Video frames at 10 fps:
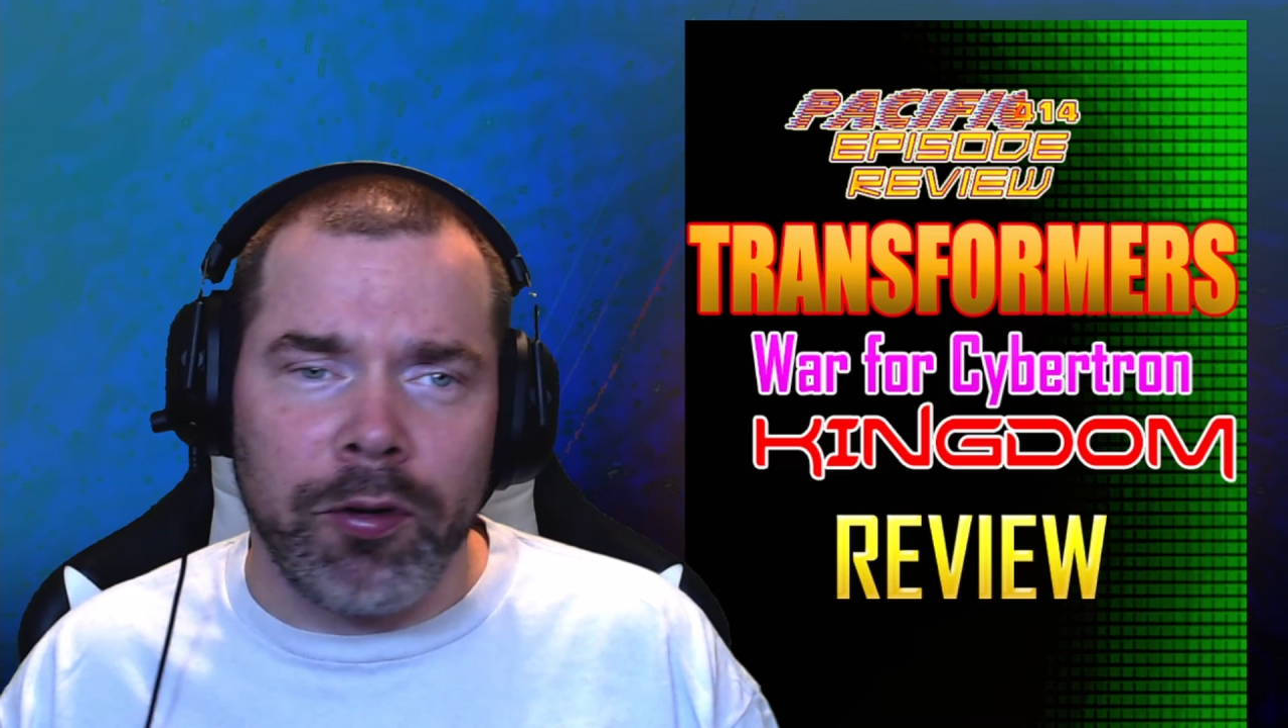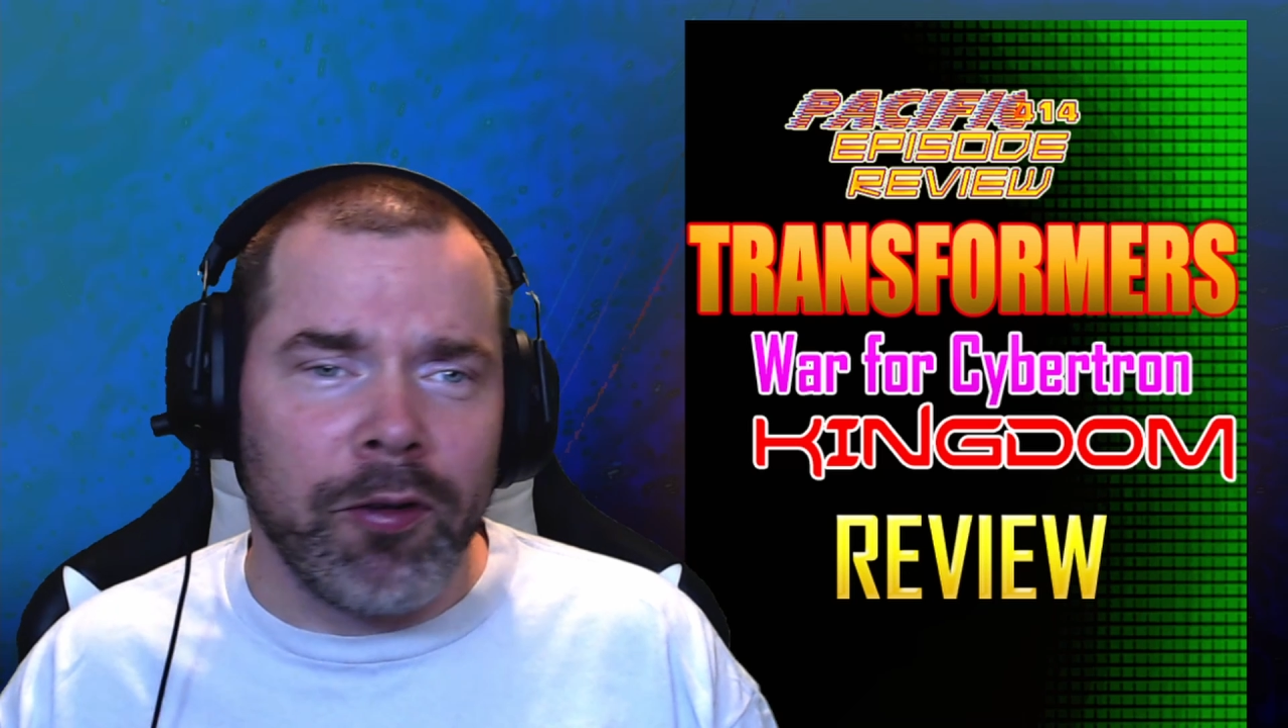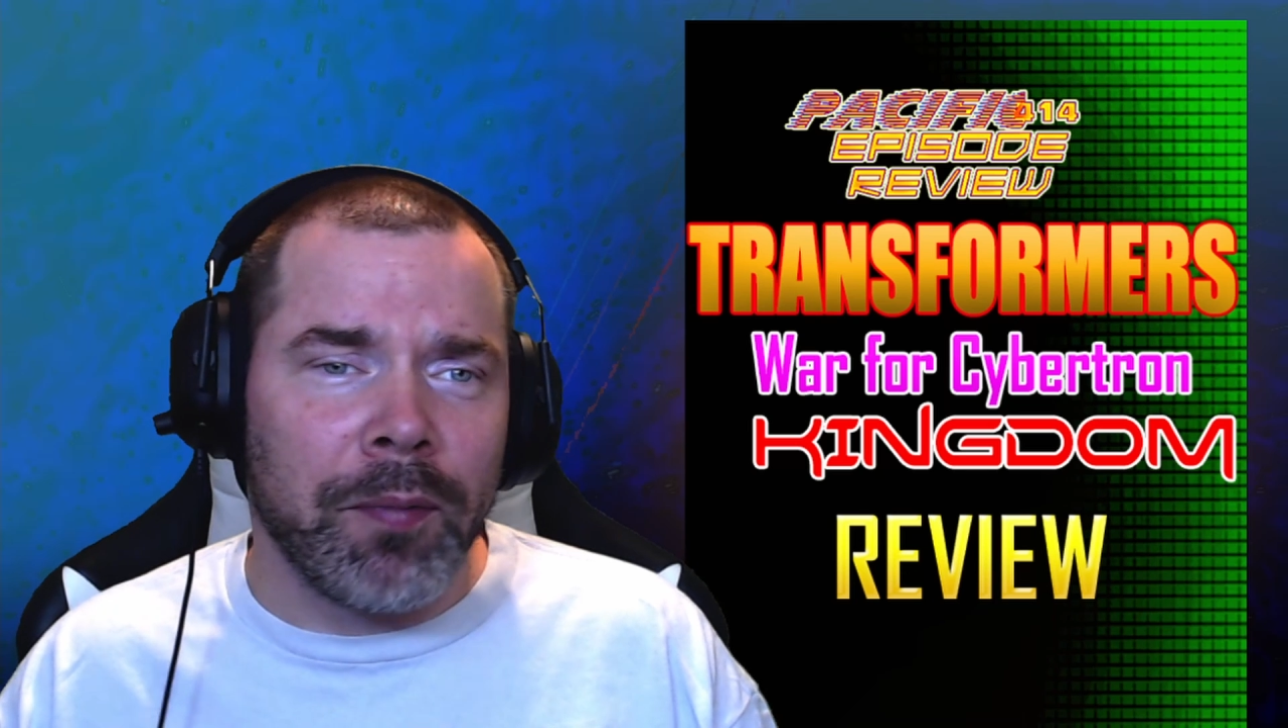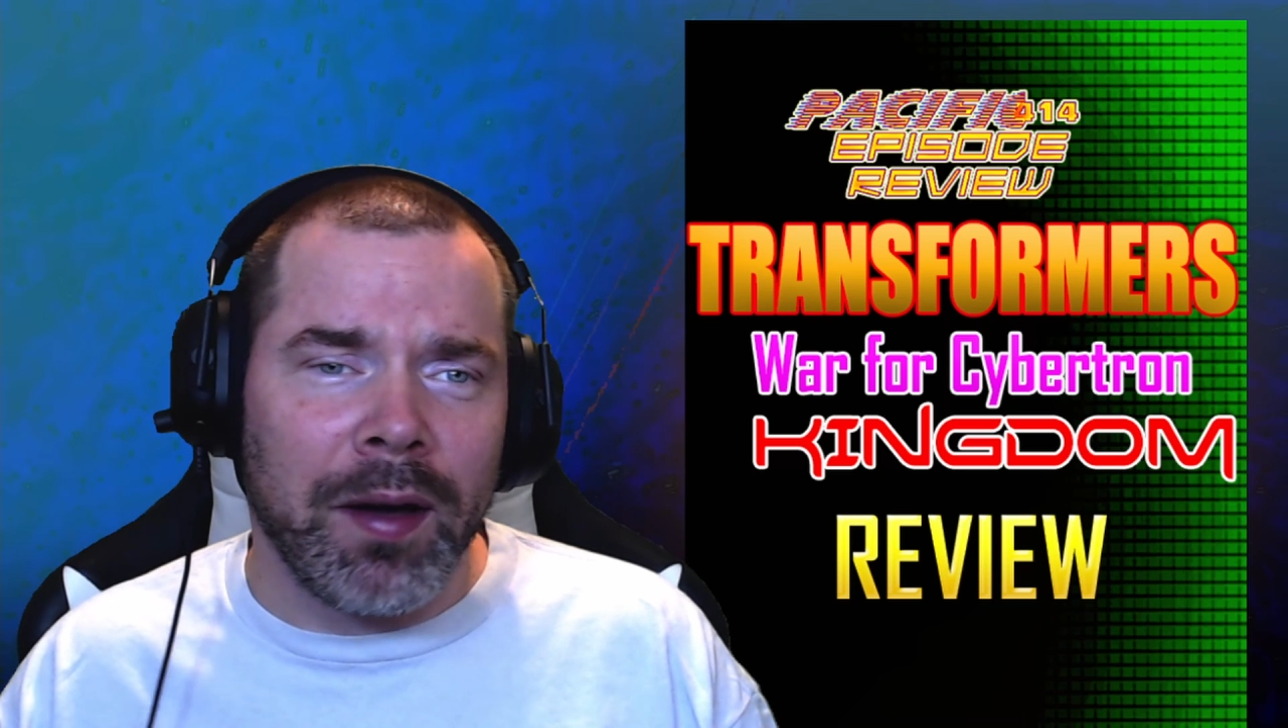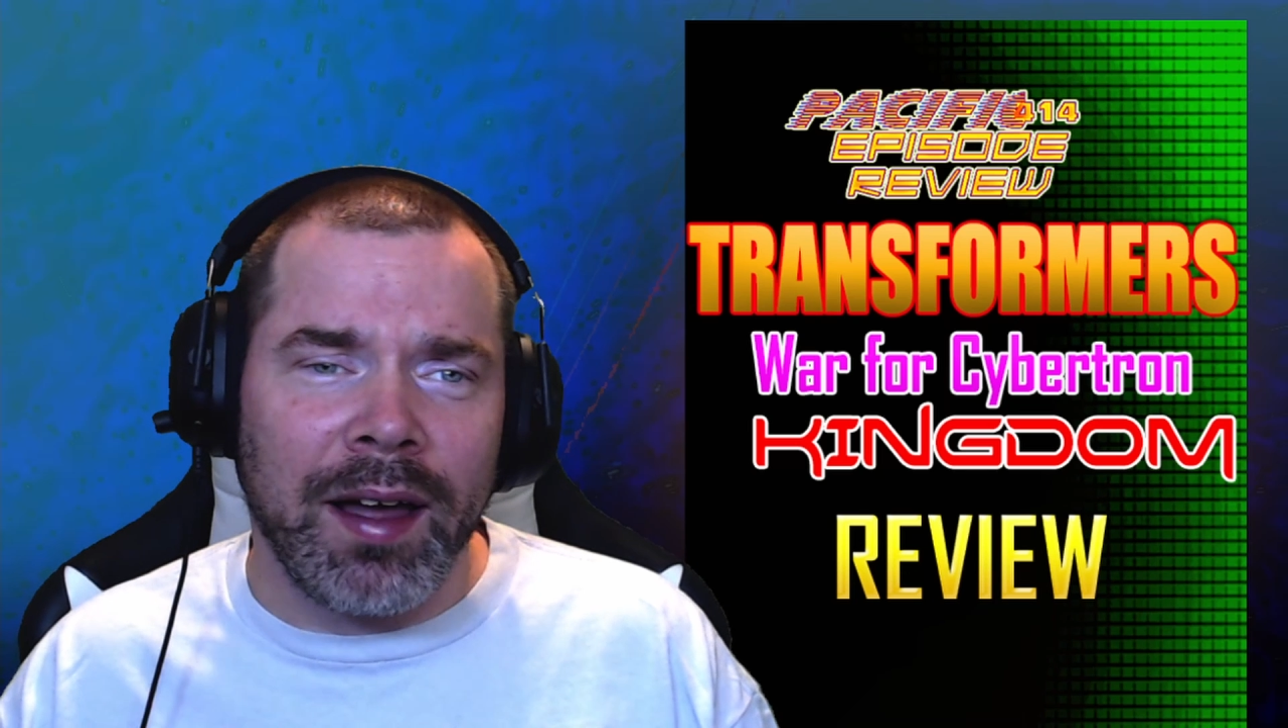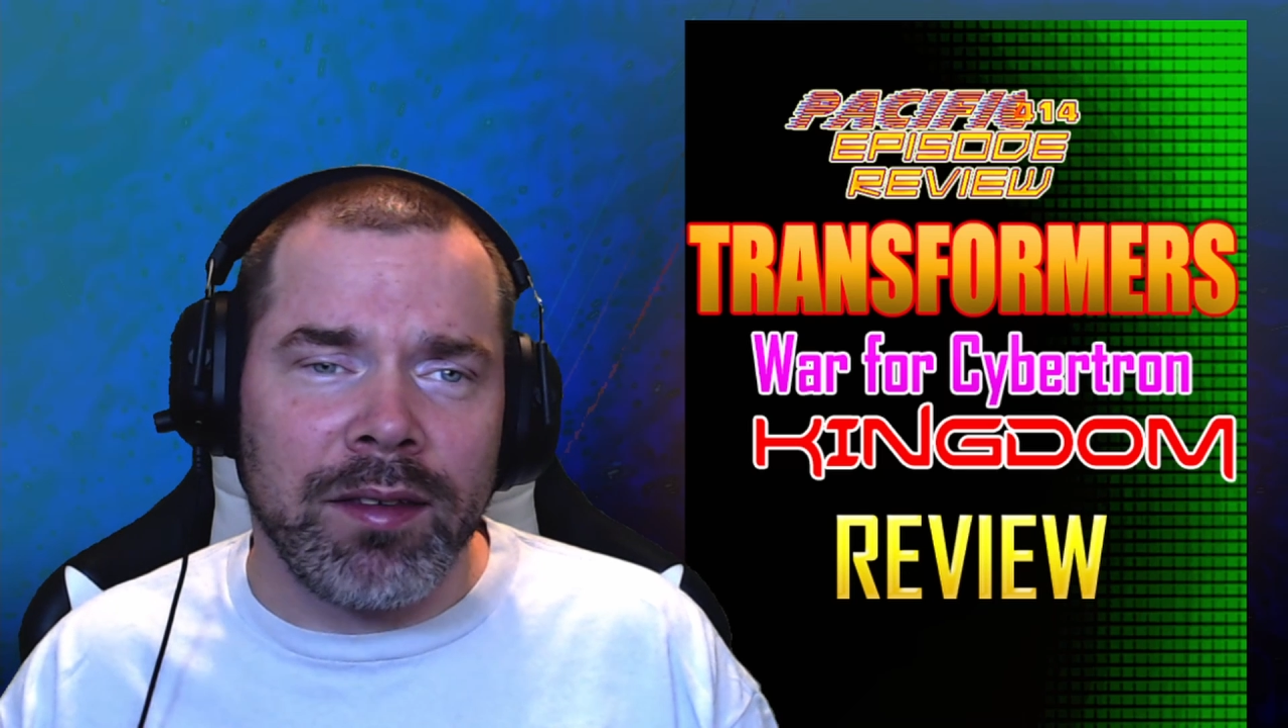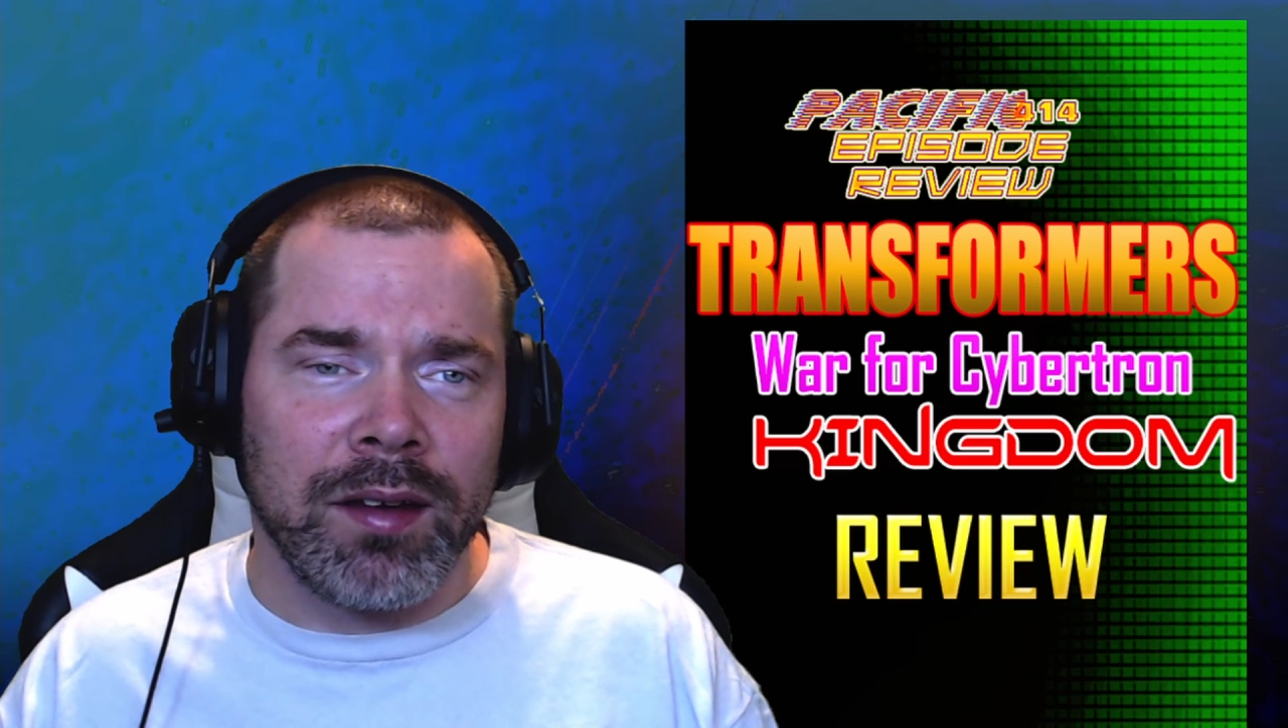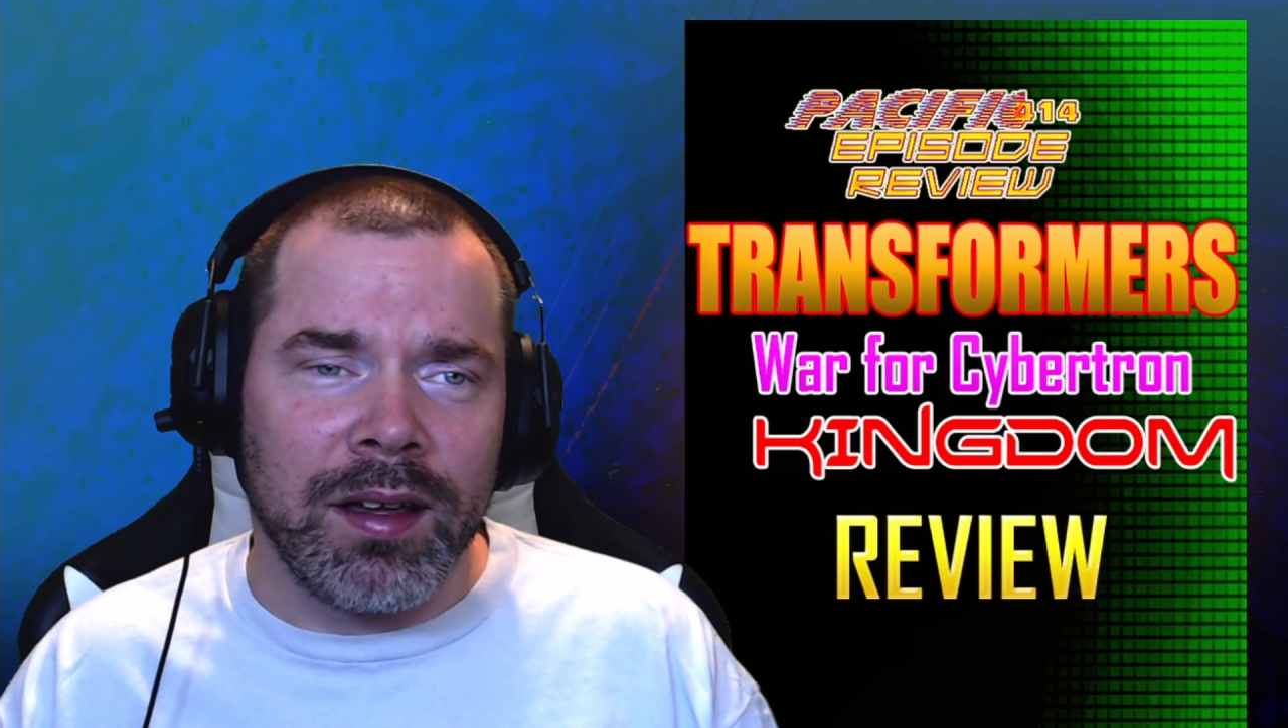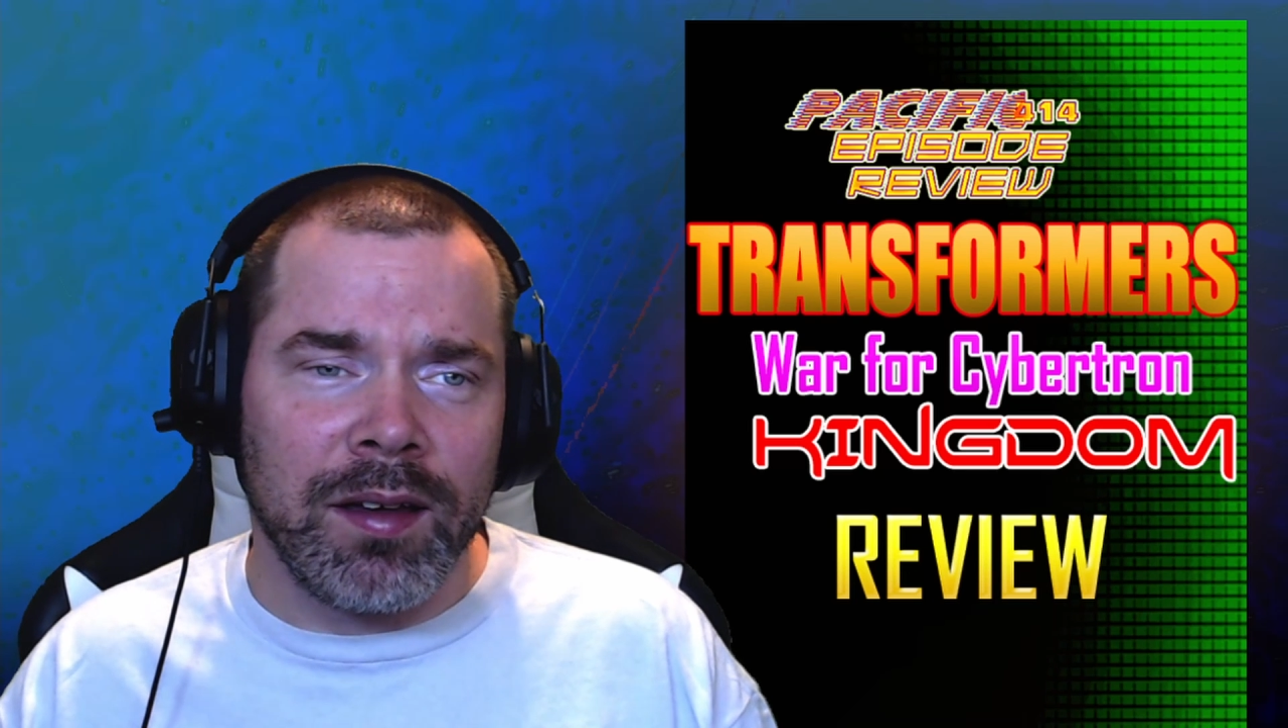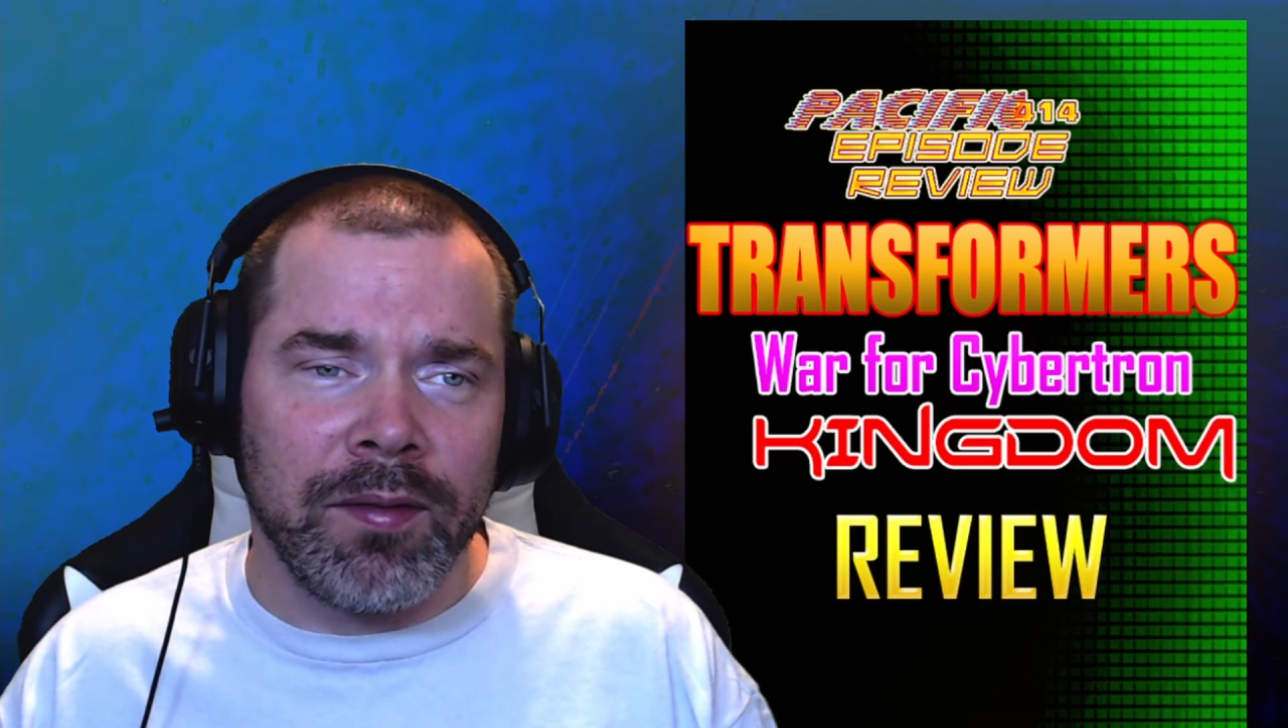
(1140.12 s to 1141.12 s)
proof
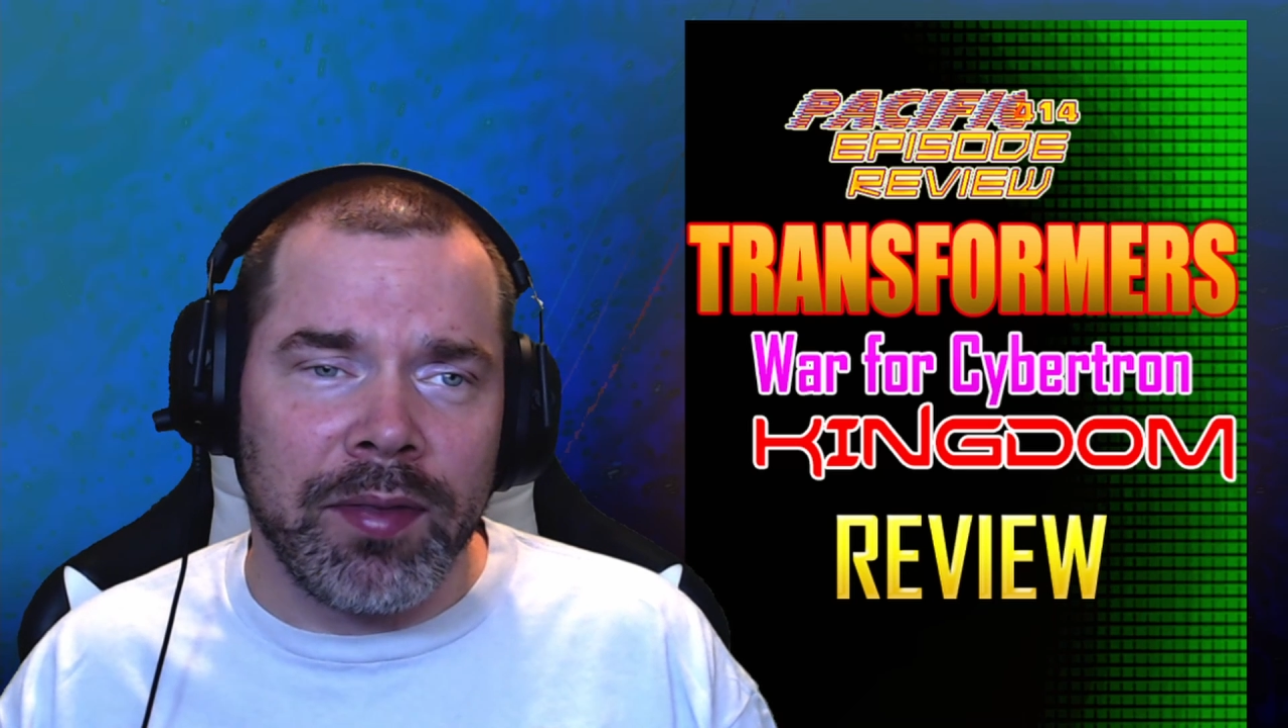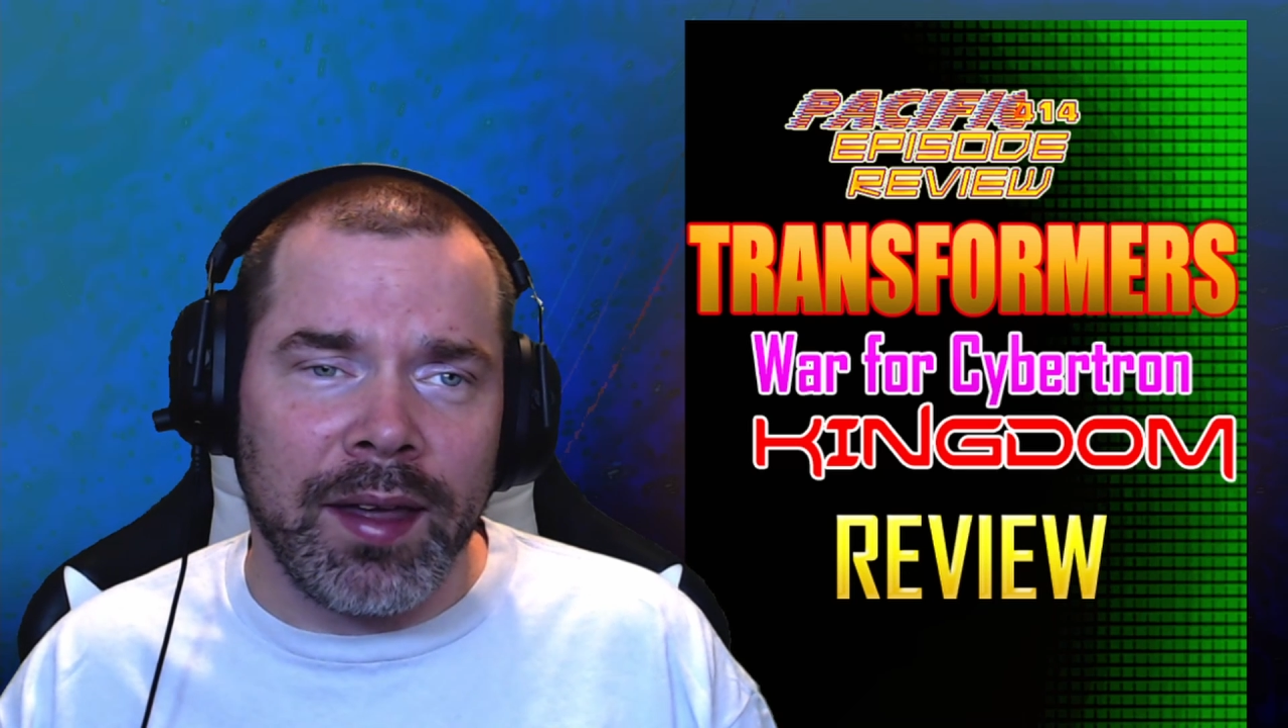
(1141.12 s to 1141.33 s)
positive